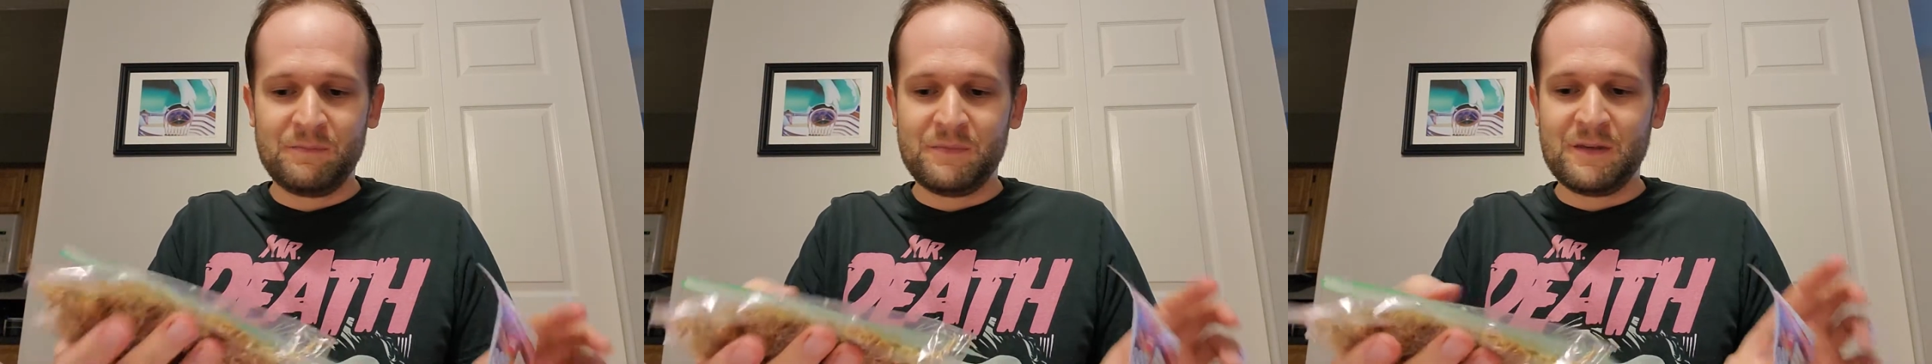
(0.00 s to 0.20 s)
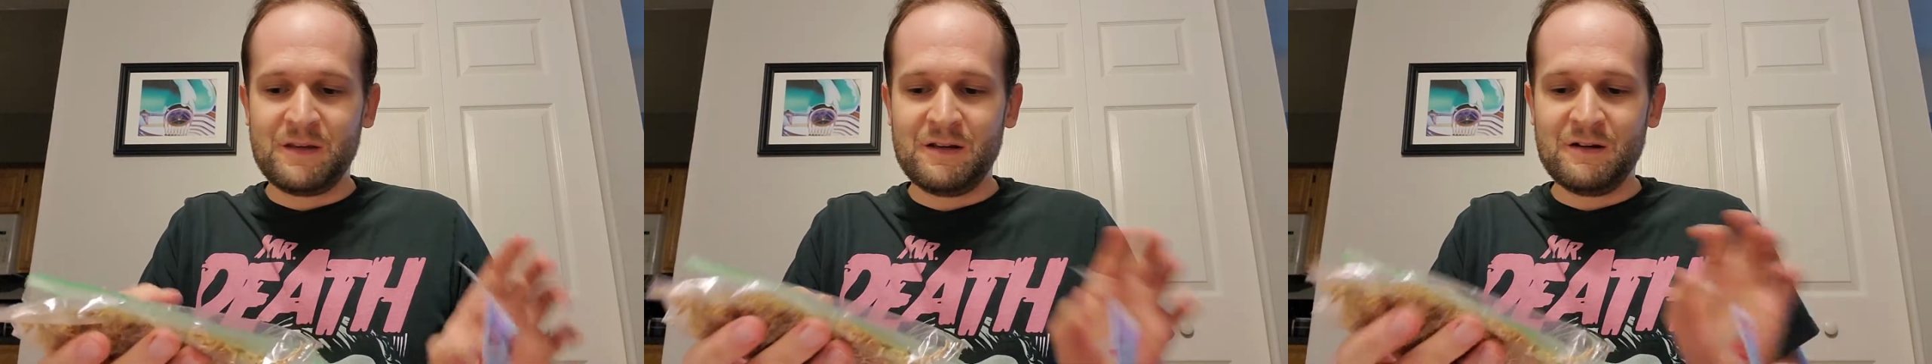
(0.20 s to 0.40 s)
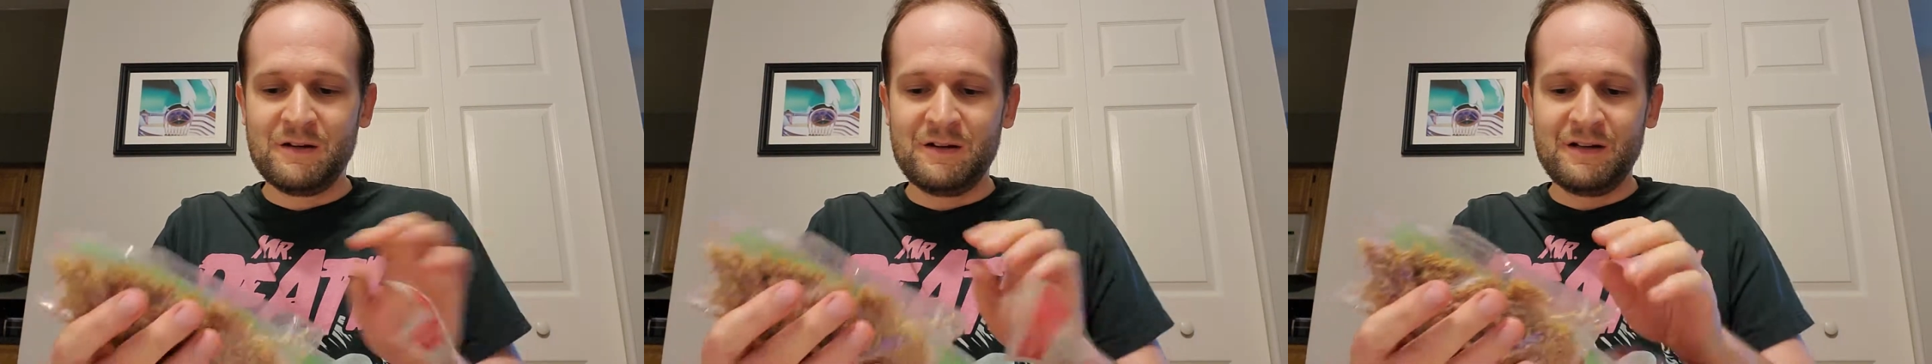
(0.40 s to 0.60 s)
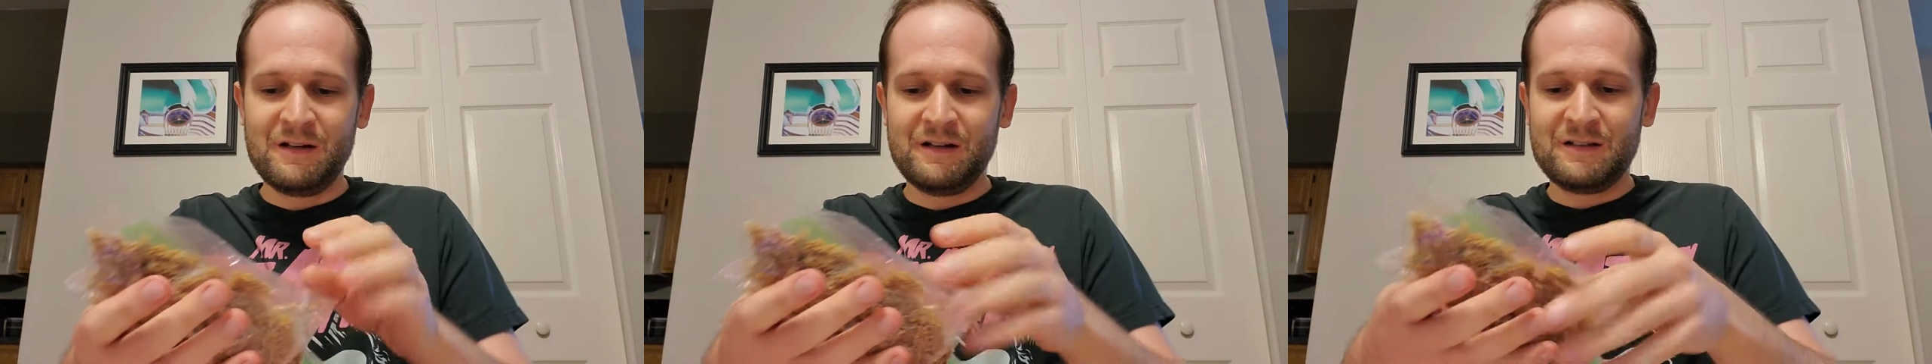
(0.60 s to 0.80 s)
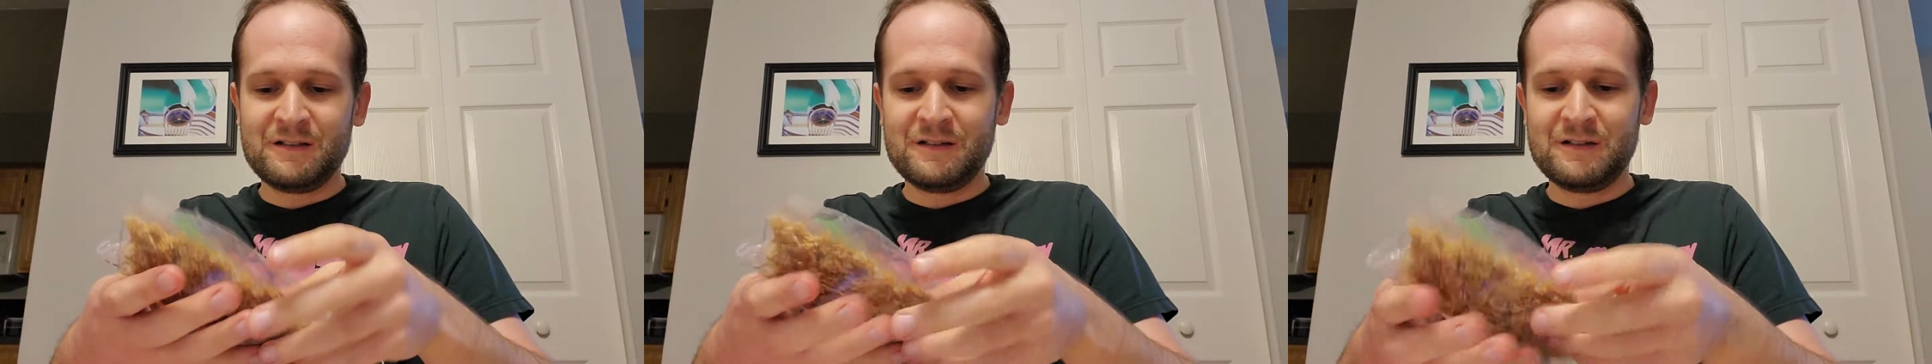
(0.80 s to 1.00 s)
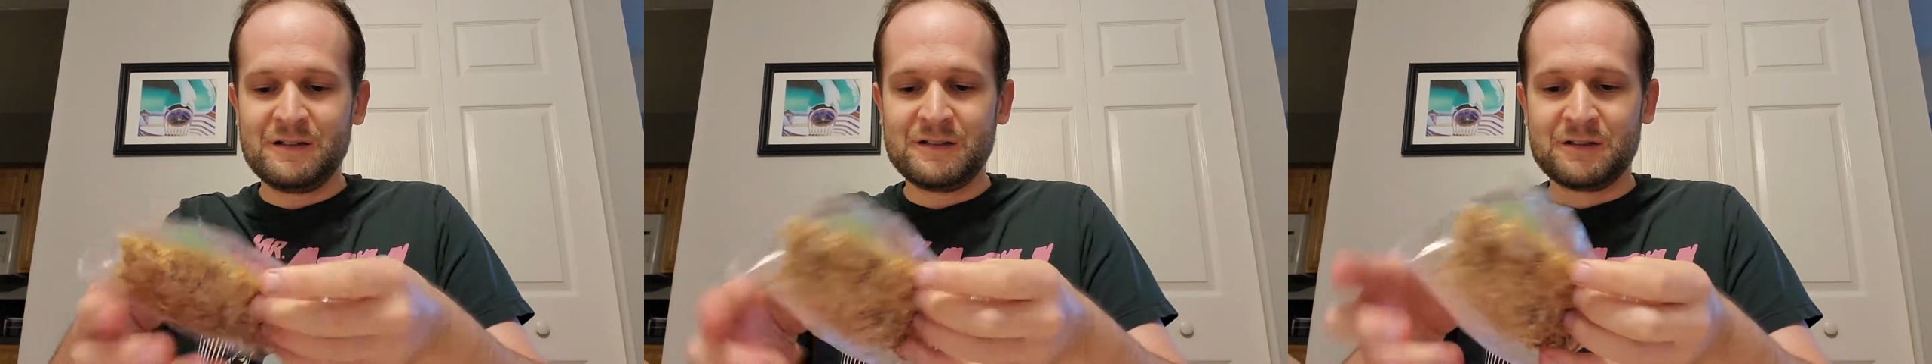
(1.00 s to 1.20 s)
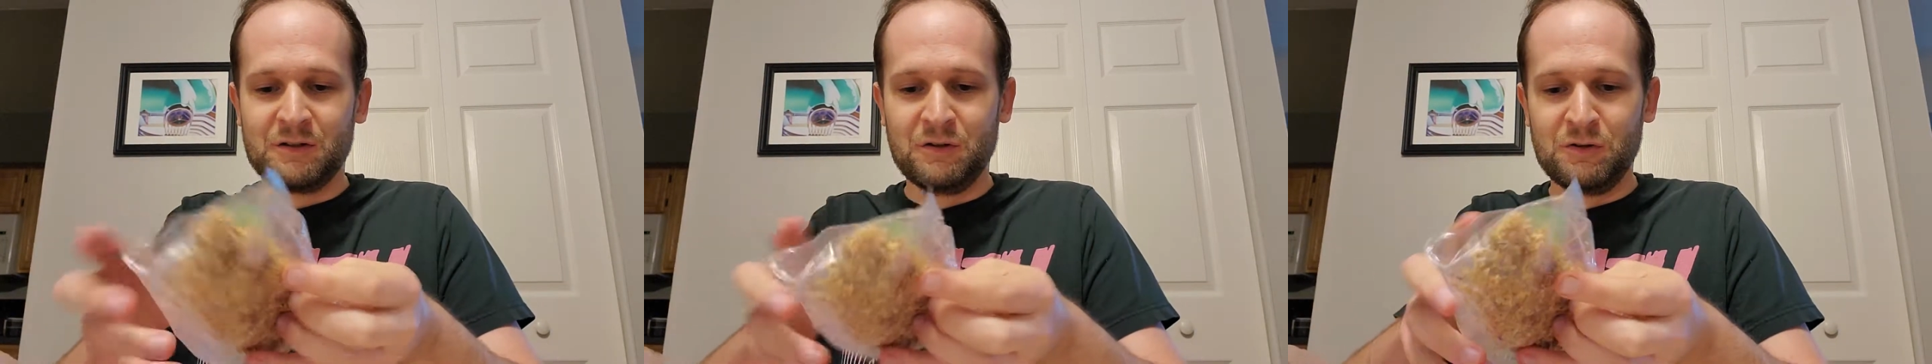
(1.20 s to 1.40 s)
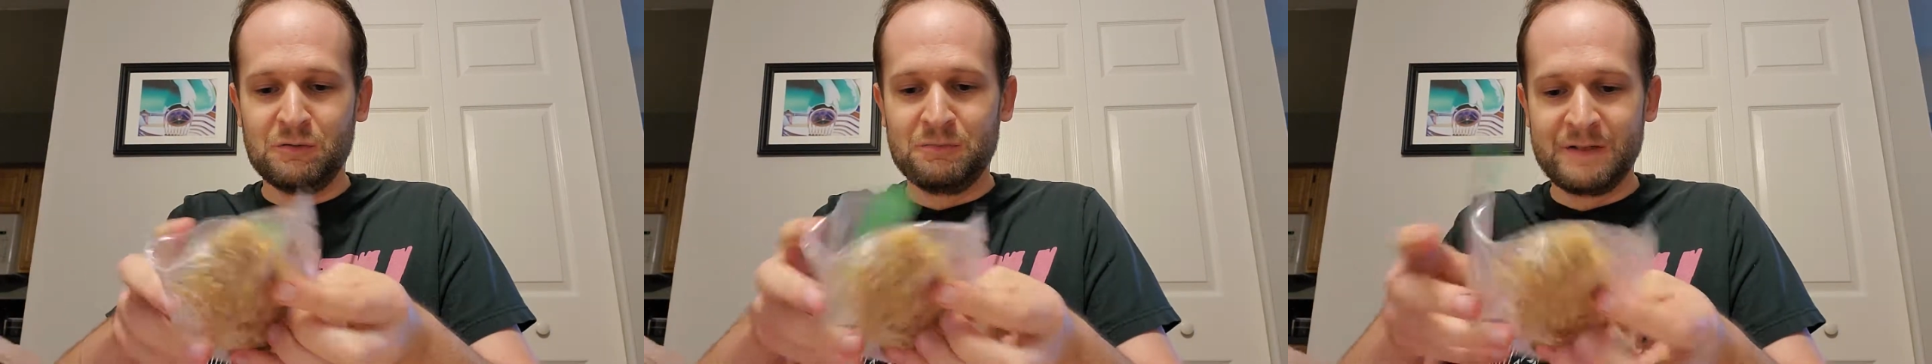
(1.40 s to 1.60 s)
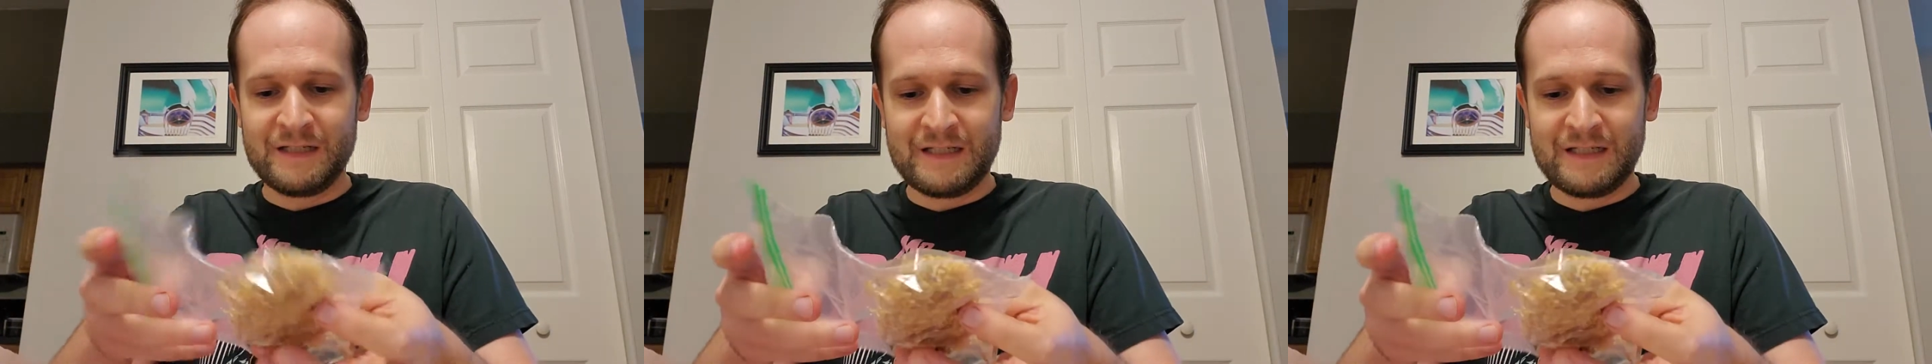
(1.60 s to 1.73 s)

Here it is. Oh my